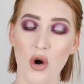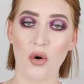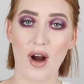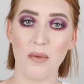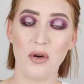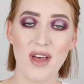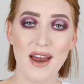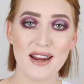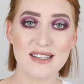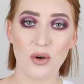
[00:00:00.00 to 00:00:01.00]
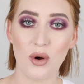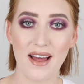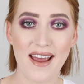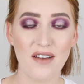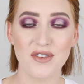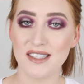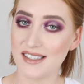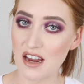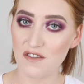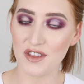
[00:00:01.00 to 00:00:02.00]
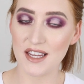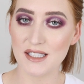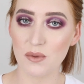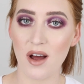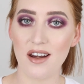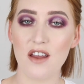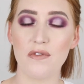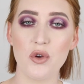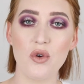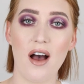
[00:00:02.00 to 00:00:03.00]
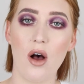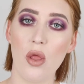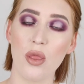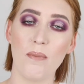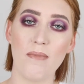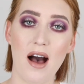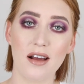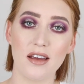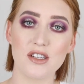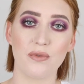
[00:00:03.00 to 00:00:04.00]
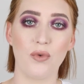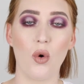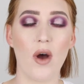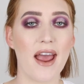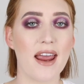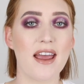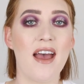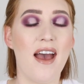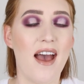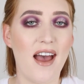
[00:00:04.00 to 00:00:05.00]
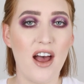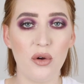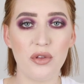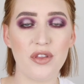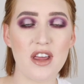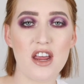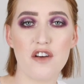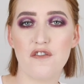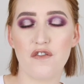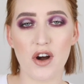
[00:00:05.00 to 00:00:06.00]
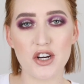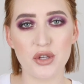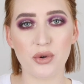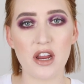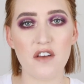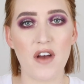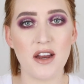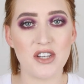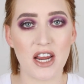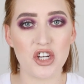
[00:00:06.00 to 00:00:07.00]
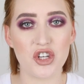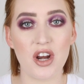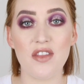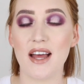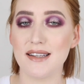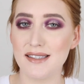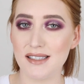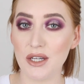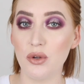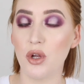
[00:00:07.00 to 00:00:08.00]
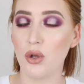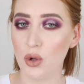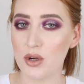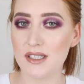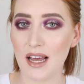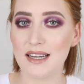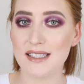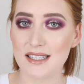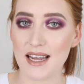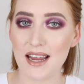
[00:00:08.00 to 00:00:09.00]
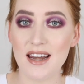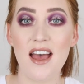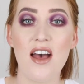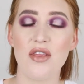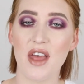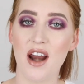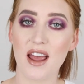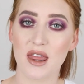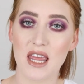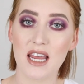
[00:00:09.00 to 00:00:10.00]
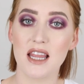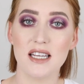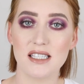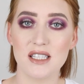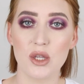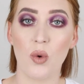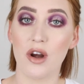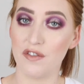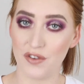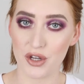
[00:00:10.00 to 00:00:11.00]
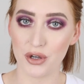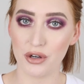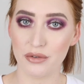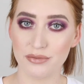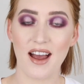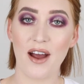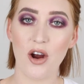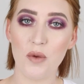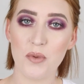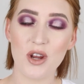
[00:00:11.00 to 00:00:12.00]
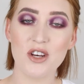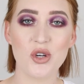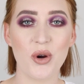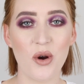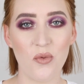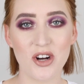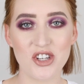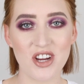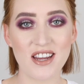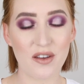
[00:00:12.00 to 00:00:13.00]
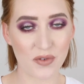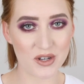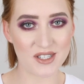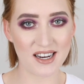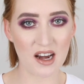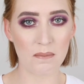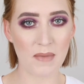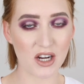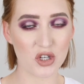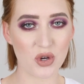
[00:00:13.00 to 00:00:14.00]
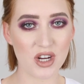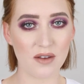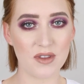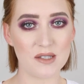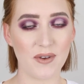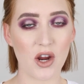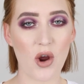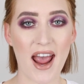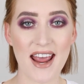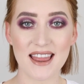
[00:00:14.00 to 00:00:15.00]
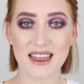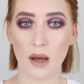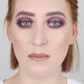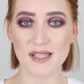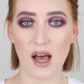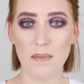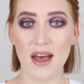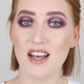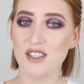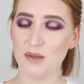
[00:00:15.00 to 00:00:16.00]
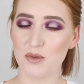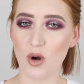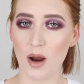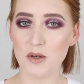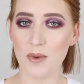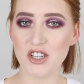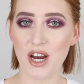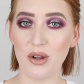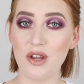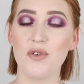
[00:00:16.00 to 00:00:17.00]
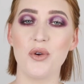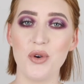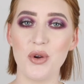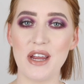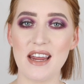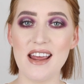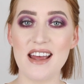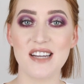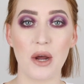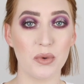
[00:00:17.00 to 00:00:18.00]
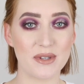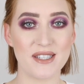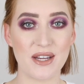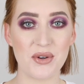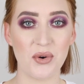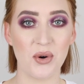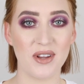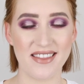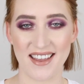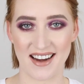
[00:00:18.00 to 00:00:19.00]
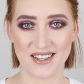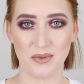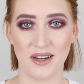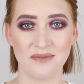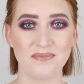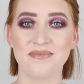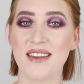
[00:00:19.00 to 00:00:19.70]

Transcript: Alright, well that is all I have to say for this one. If you are on the market for a healthy, fresh looking foundation that still looks like skin, then I think this is the one for you. I hope you enjoyed watching. If you did, make sure you give this video a thumbs up, subscribe to my channel if you're new here, and I will see you all in the next one.